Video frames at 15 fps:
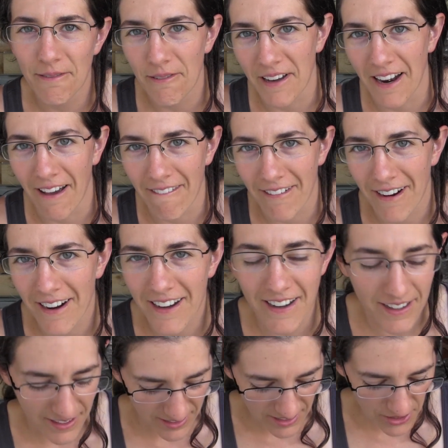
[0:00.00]
Whatever.
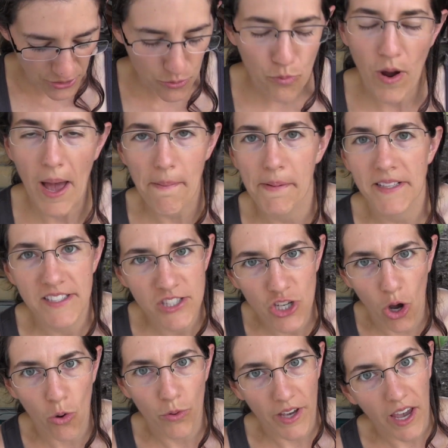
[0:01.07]
The rabbits
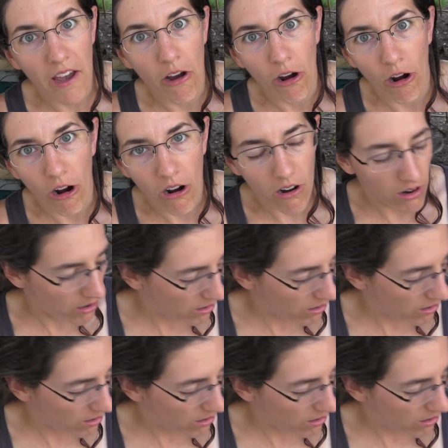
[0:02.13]
don't care.